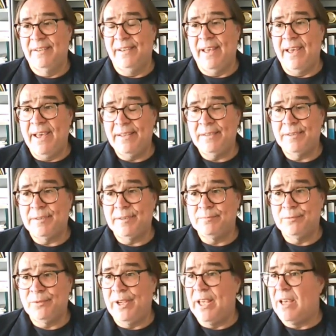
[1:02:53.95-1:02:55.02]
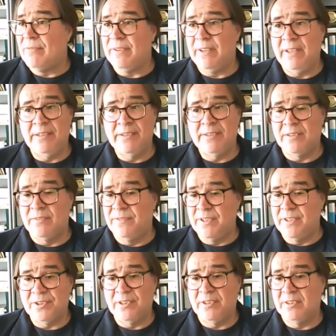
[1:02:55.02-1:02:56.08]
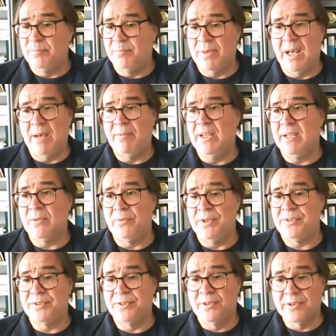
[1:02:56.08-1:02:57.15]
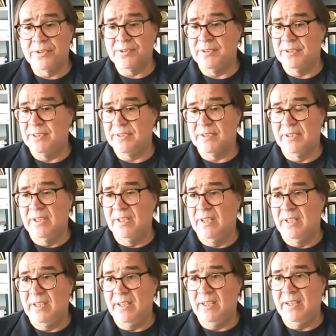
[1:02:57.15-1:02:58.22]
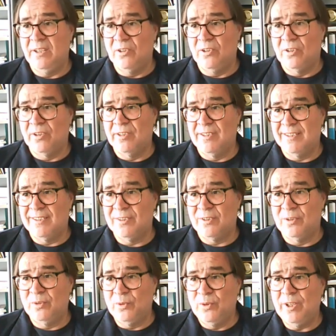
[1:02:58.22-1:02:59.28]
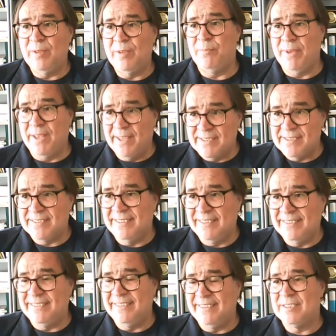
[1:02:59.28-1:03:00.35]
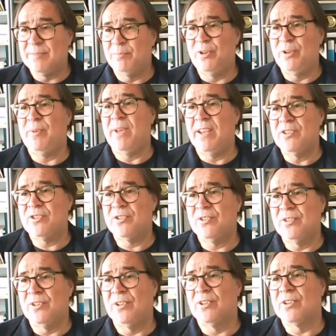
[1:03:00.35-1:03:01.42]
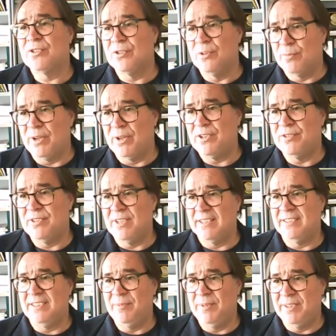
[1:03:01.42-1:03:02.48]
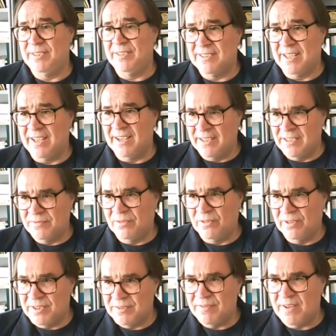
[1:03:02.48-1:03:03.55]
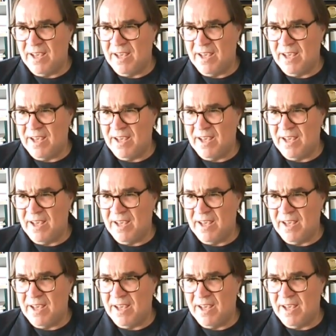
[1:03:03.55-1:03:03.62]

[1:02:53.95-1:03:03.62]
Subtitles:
And we have insufficient public resources in order to invest in this prevention or suppression activities against forest